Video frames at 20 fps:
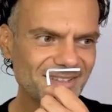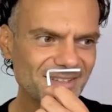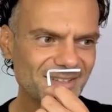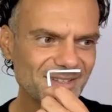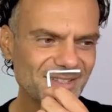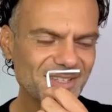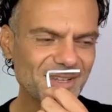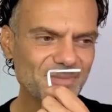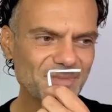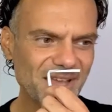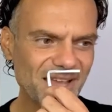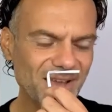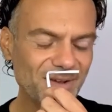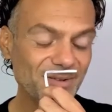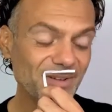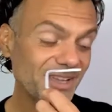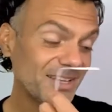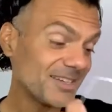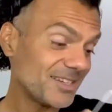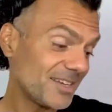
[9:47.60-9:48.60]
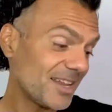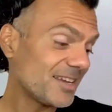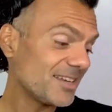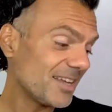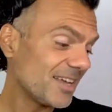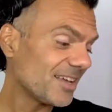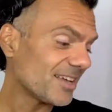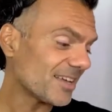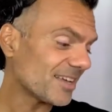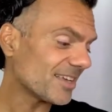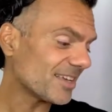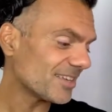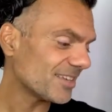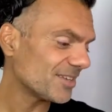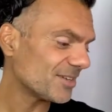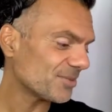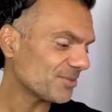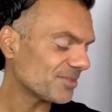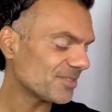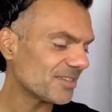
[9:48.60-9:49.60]
somehow. And and yeah, I get
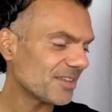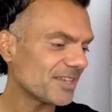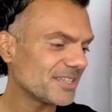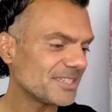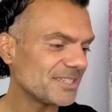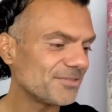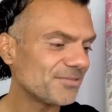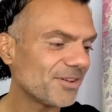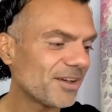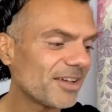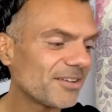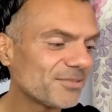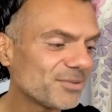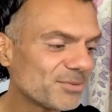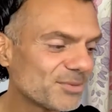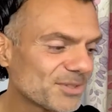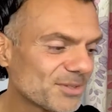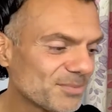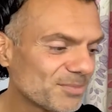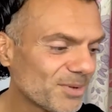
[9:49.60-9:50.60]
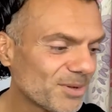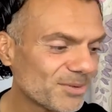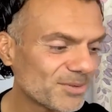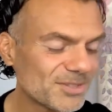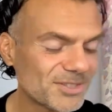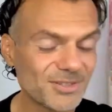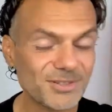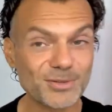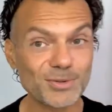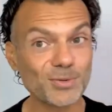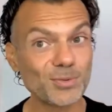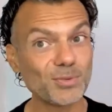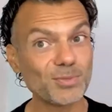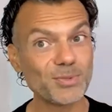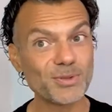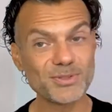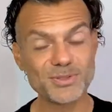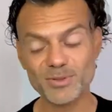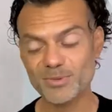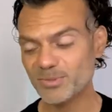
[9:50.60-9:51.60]
you know, 95. It was composed, you know,
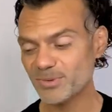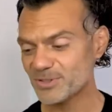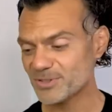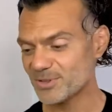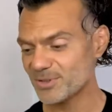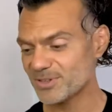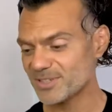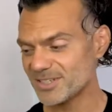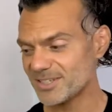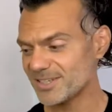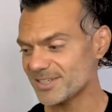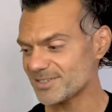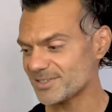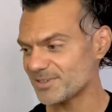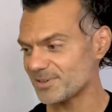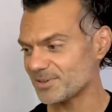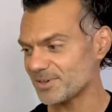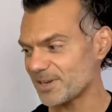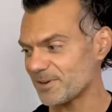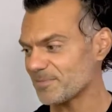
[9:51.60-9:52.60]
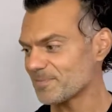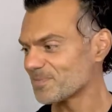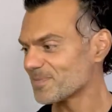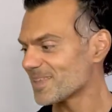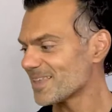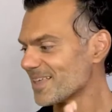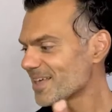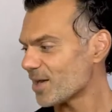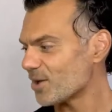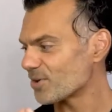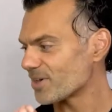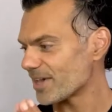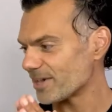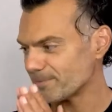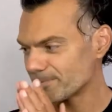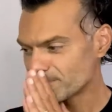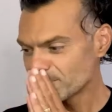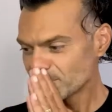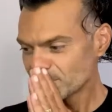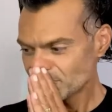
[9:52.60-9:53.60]
almost almost 30 years ago now.
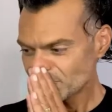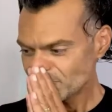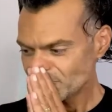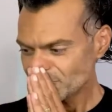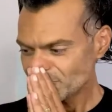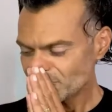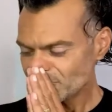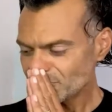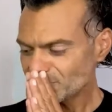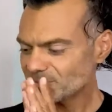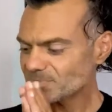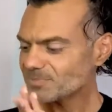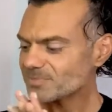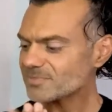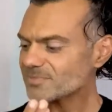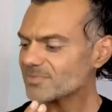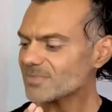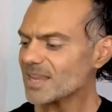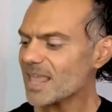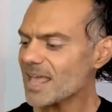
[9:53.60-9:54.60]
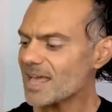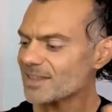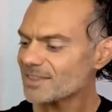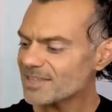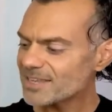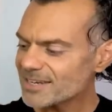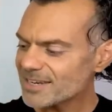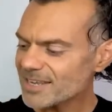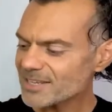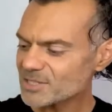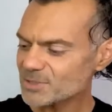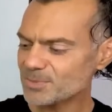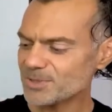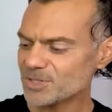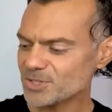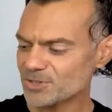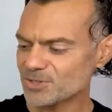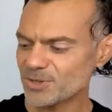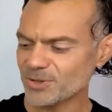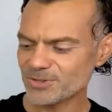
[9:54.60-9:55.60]
Okay. I think next we
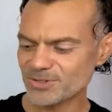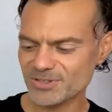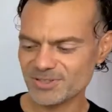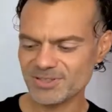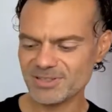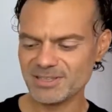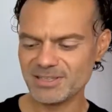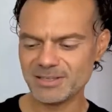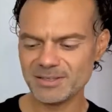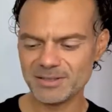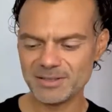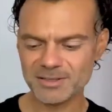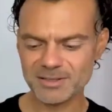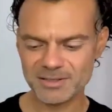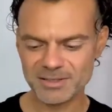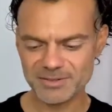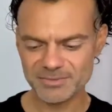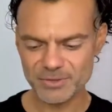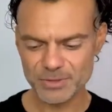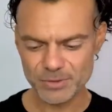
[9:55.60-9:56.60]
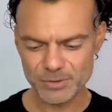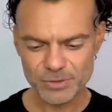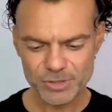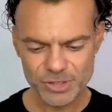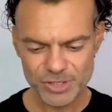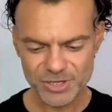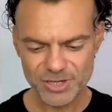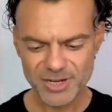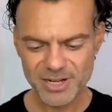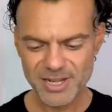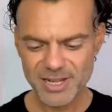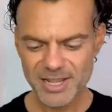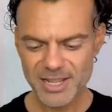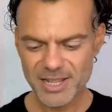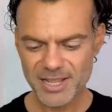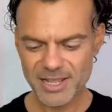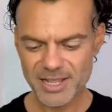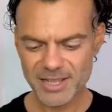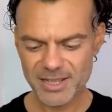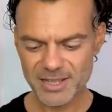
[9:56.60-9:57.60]
should go to the Rive Gauche,
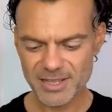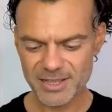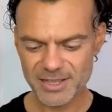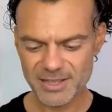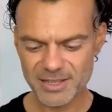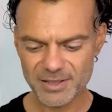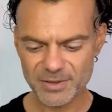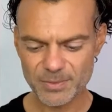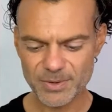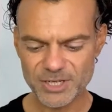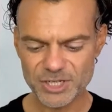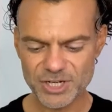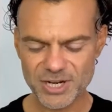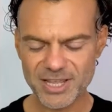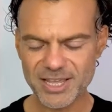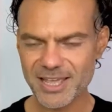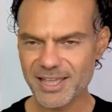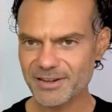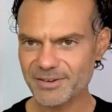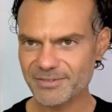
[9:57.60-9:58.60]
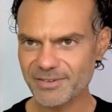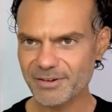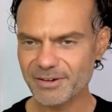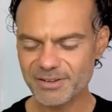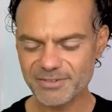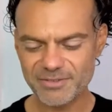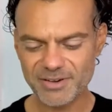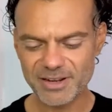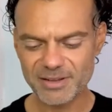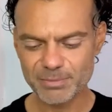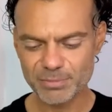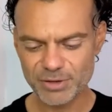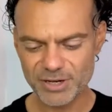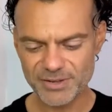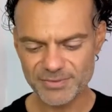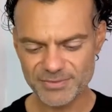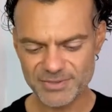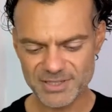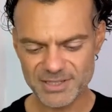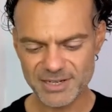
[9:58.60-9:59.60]
uh, which I had a very, very
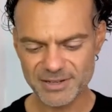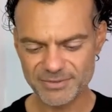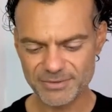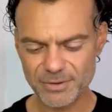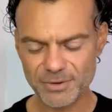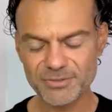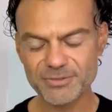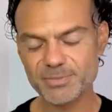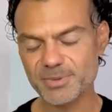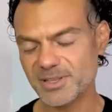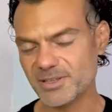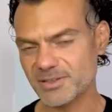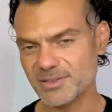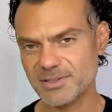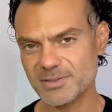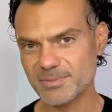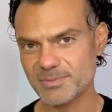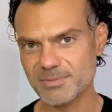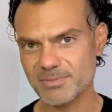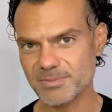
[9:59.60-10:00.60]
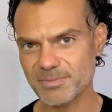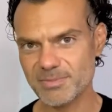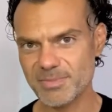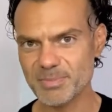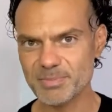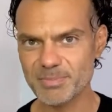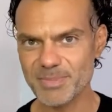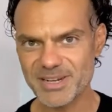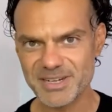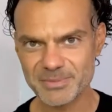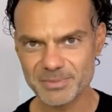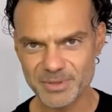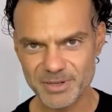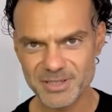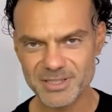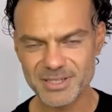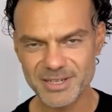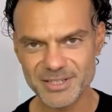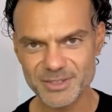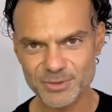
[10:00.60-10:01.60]
brief sniff of because Madame
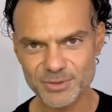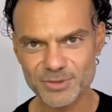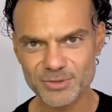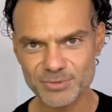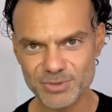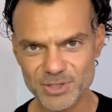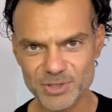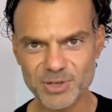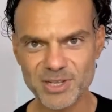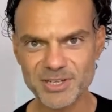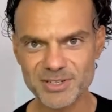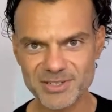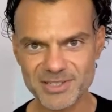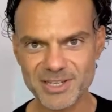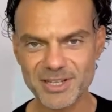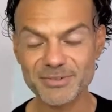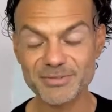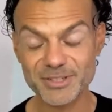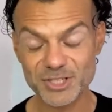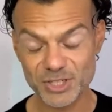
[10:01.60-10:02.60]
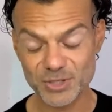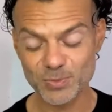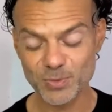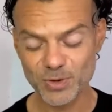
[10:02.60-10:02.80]
Persolaise couldn't restrain herself and she